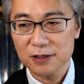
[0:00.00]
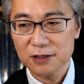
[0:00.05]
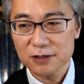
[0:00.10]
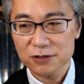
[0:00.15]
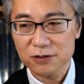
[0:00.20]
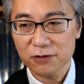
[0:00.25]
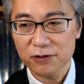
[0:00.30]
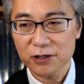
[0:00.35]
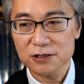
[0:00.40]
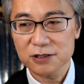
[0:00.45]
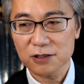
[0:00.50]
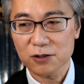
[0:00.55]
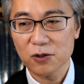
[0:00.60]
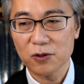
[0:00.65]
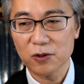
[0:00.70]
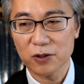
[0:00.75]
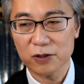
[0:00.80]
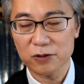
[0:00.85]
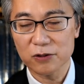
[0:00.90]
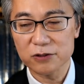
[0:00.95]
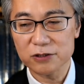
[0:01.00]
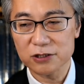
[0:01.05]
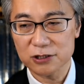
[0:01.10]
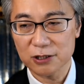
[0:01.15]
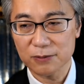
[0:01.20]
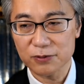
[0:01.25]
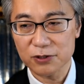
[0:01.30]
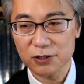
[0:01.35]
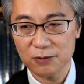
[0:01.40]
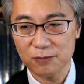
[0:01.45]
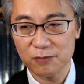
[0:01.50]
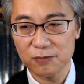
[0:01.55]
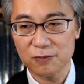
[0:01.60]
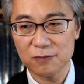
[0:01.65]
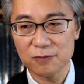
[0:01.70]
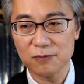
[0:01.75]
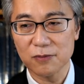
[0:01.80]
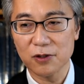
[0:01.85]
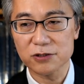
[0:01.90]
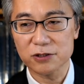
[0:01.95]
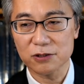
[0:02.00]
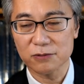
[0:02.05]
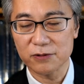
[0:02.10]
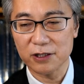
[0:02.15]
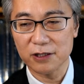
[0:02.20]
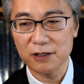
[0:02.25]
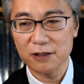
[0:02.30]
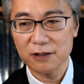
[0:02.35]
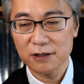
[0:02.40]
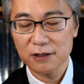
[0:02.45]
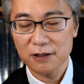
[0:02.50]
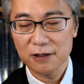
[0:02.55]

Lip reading: So that's the core concept in most of the